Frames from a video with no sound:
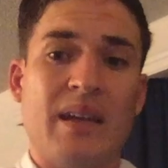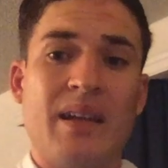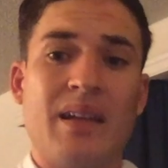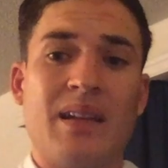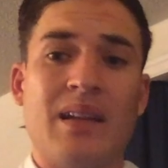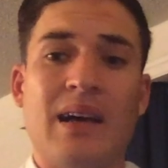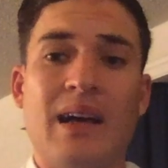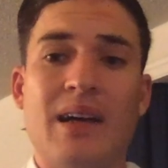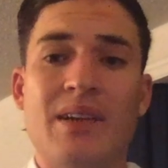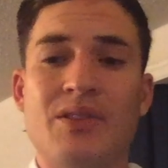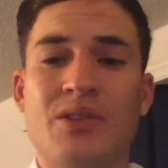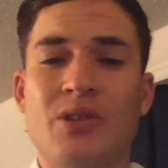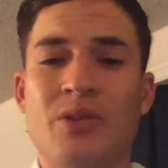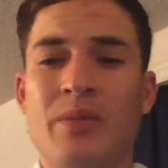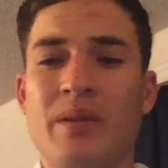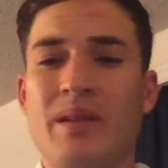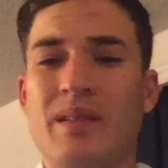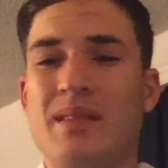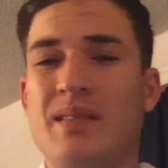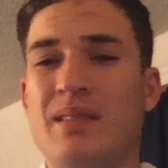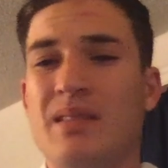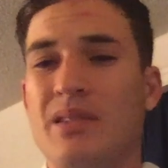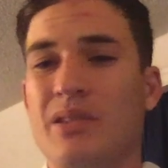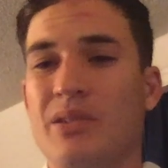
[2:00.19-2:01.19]
the classroom;
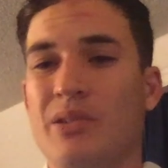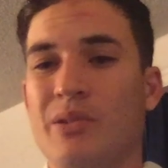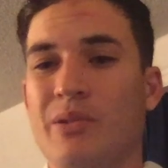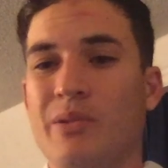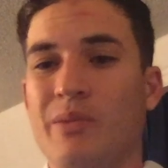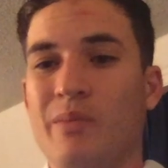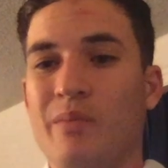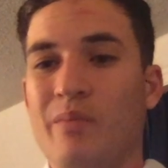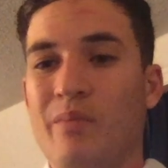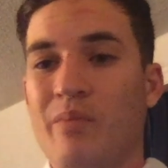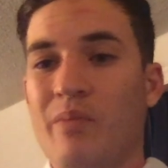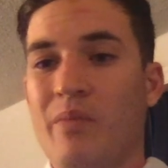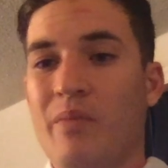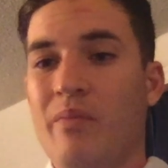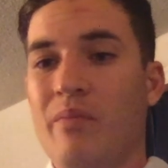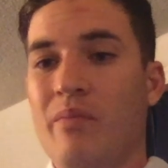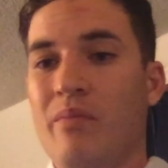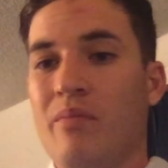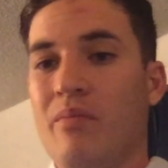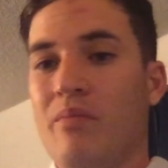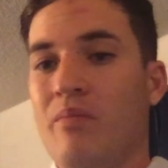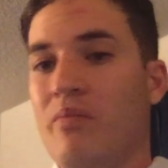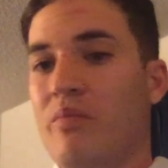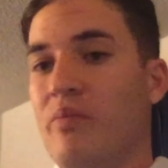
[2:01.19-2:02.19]
it's still
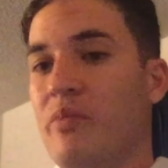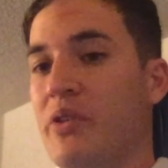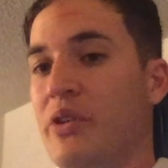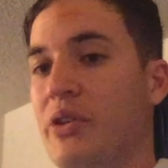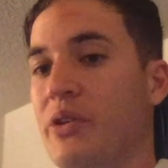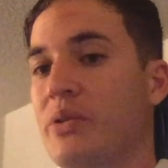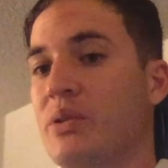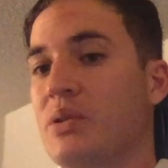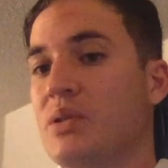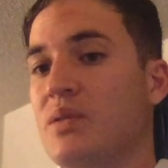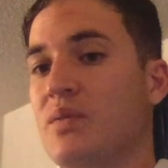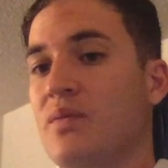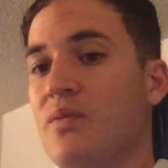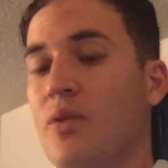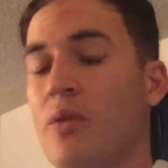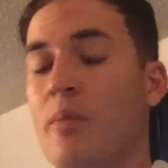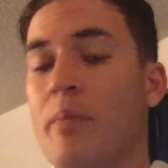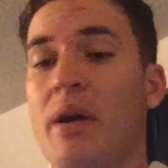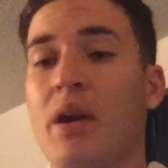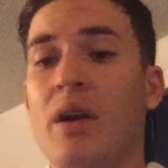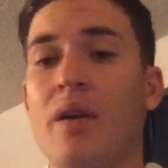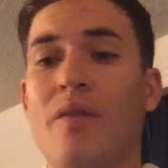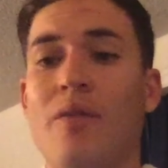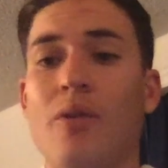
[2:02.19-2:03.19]
used, for
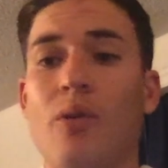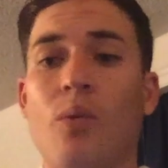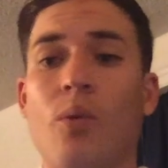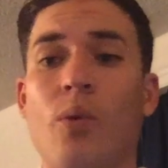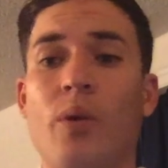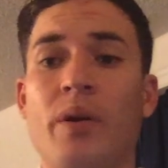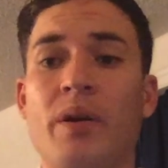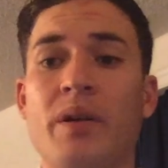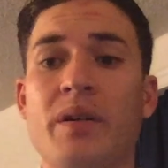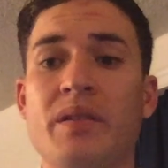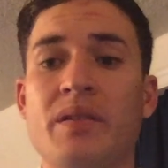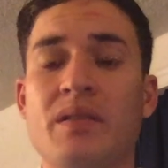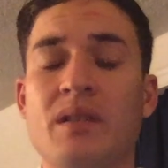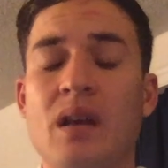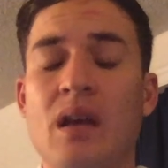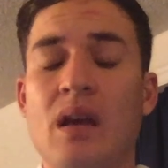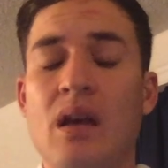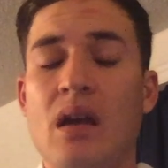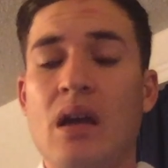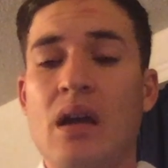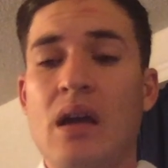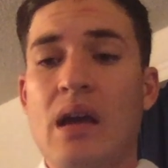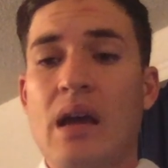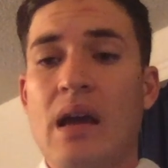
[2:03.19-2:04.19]
better or for worse,
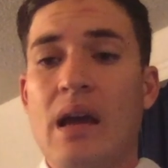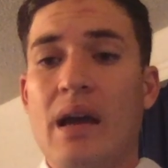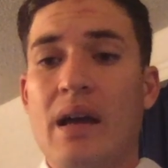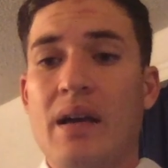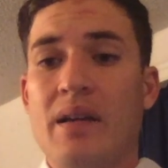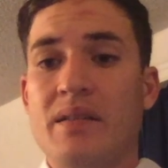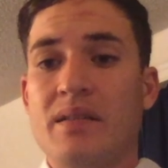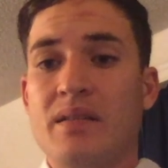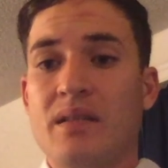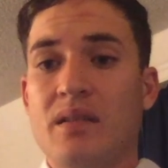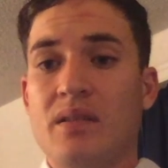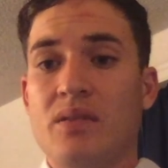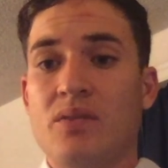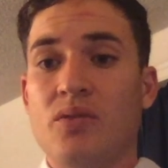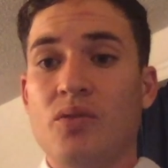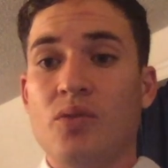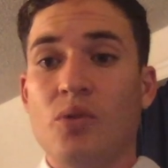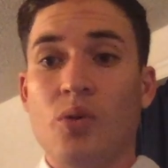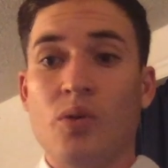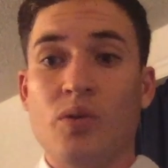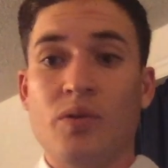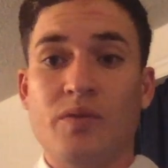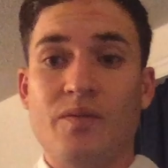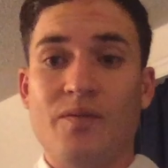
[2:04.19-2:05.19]
as a
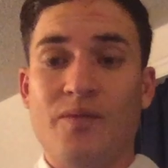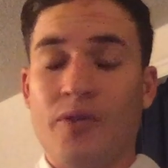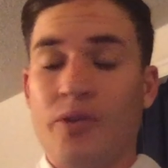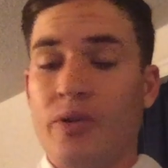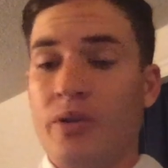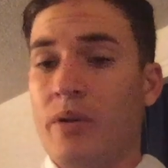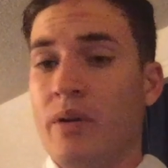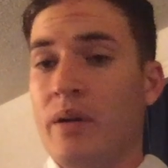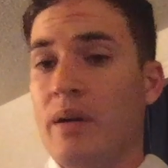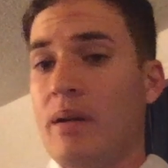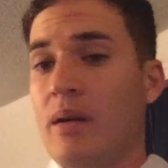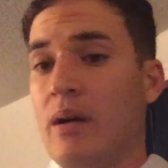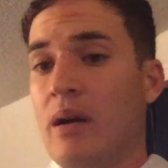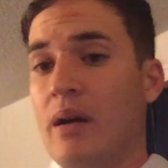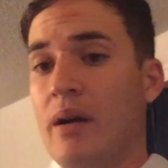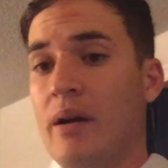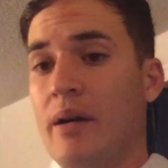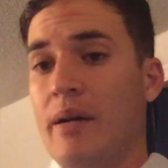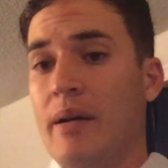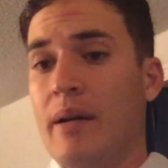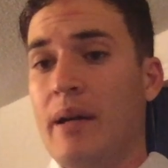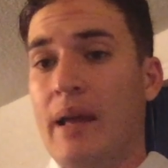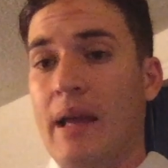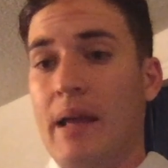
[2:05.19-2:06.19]
tool for
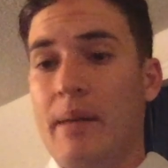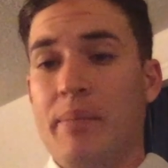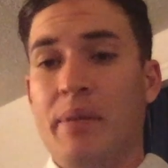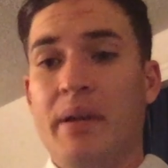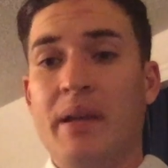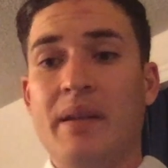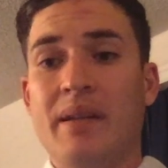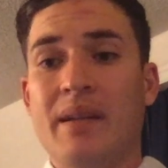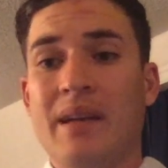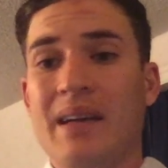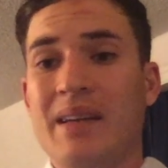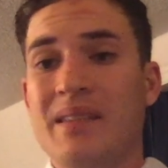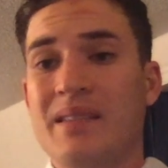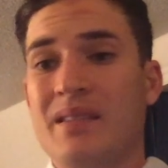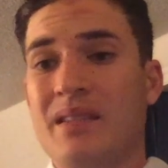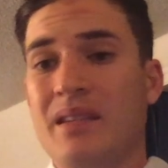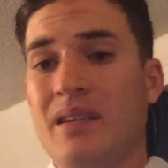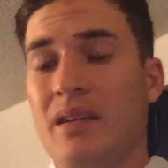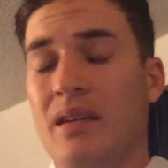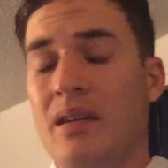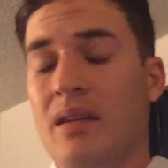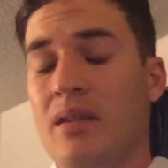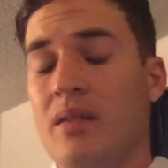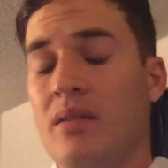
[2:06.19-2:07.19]
AP
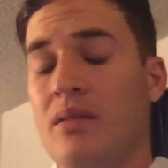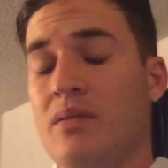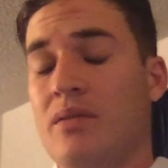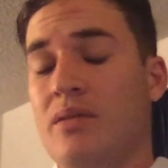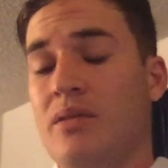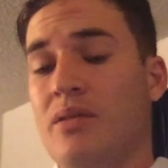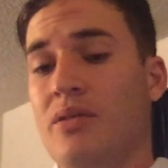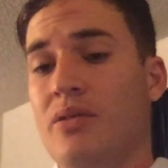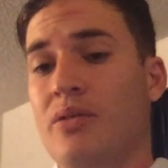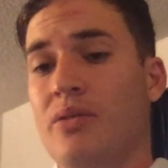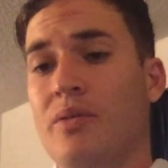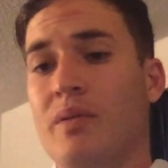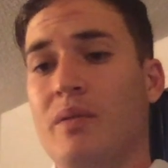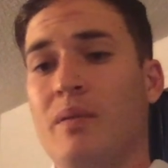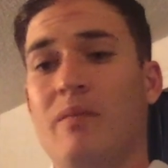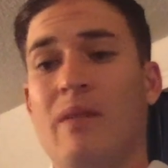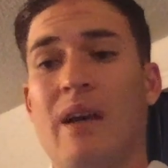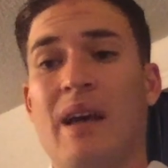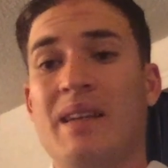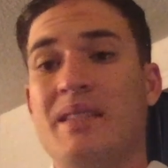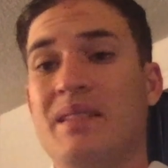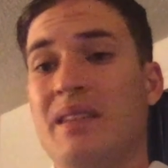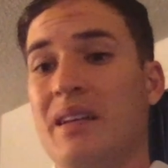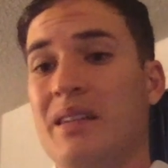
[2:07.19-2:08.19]
testing to
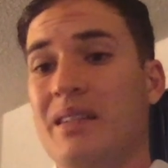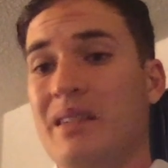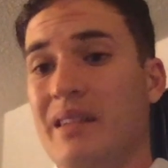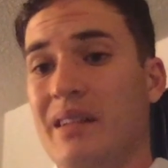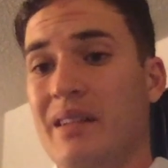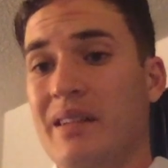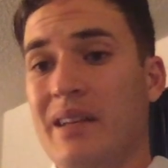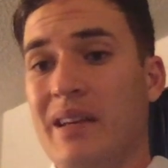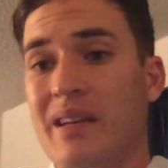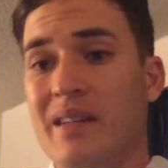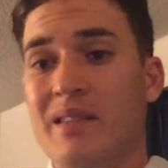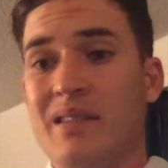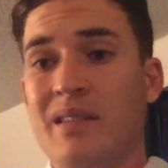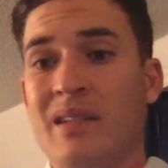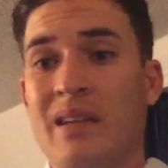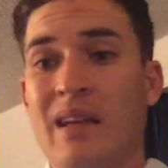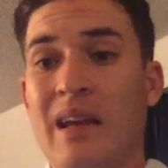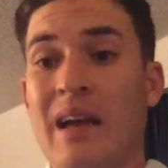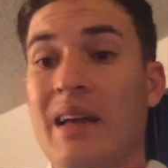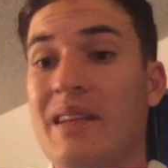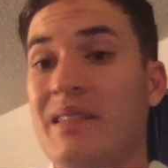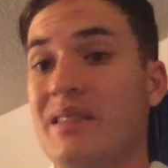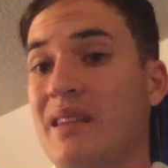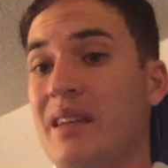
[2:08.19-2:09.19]
SAT testing,
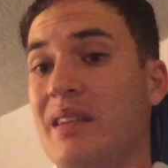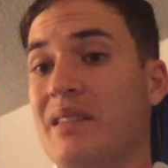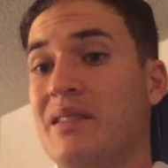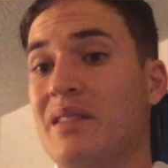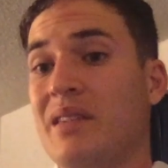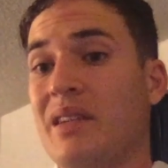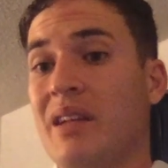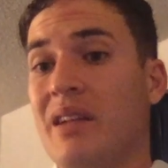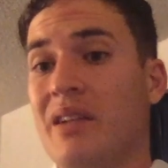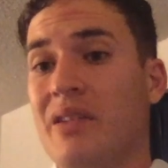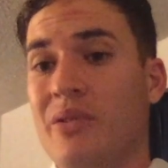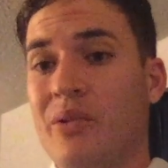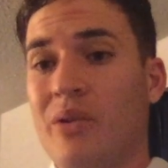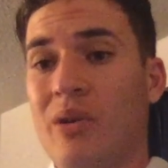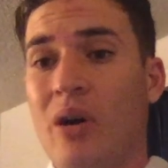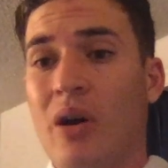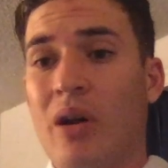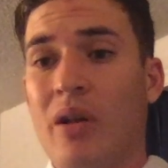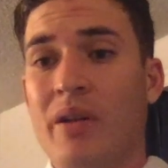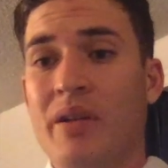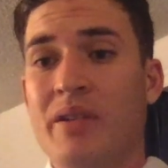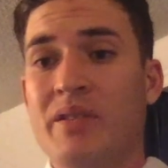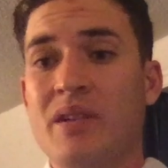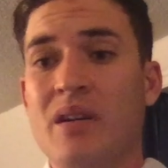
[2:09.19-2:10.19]
essays to get into
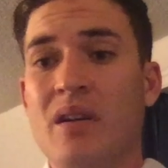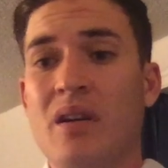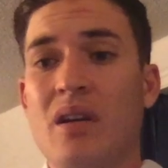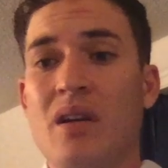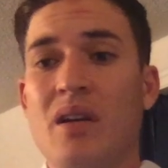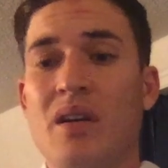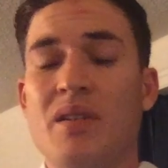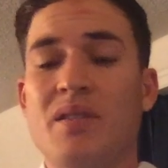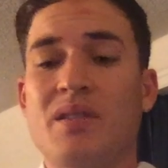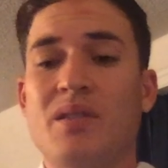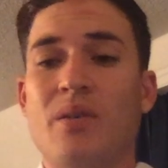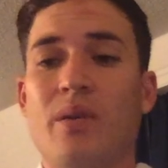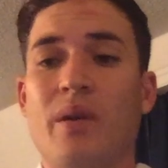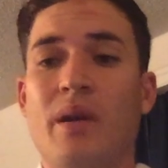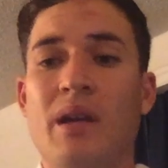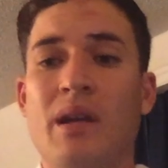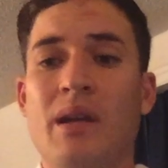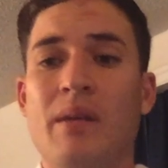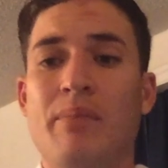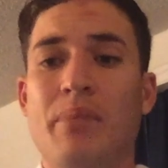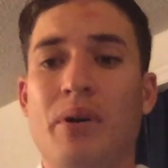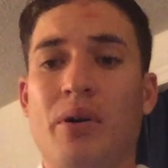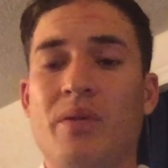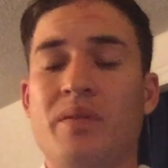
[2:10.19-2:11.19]
college. So
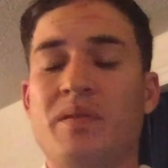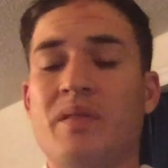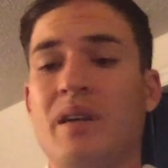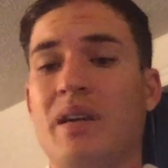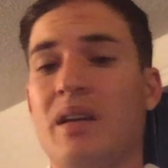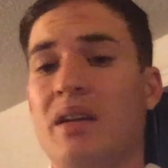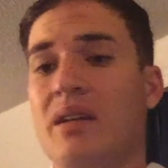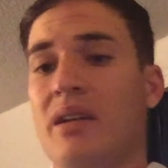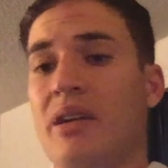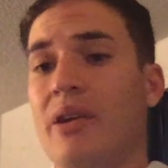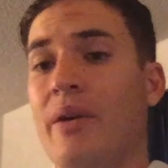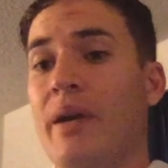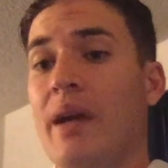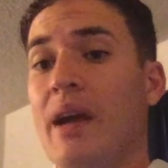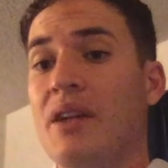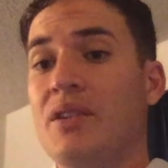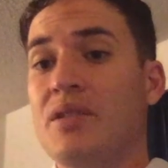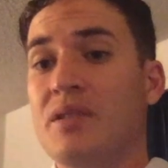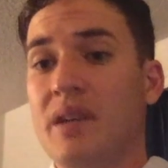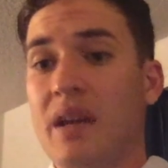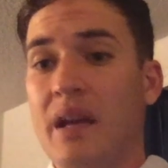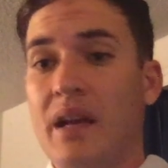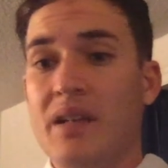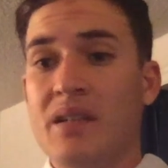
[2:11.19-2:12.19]
any post-secondary
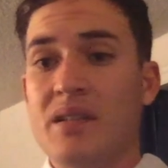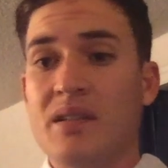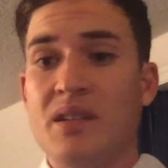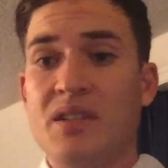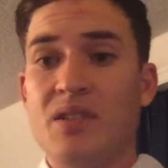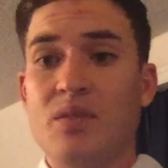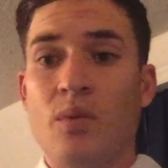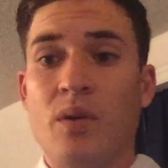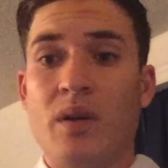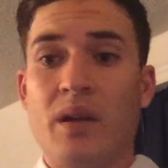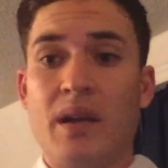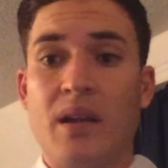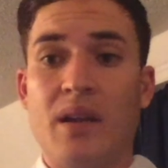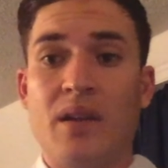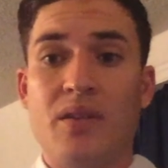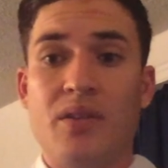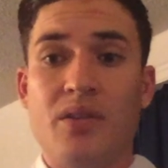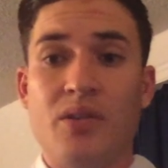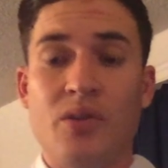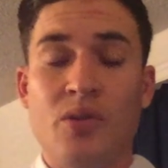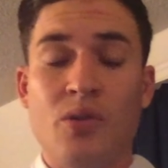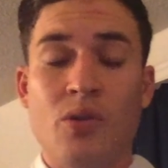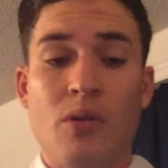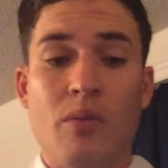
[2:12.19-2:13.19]
education that you want to get
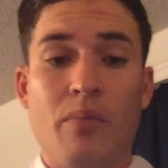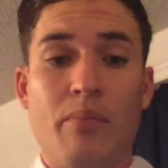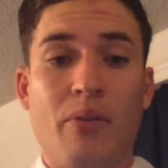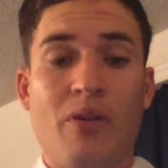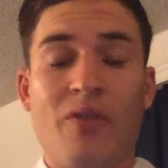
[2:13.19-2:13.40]
into,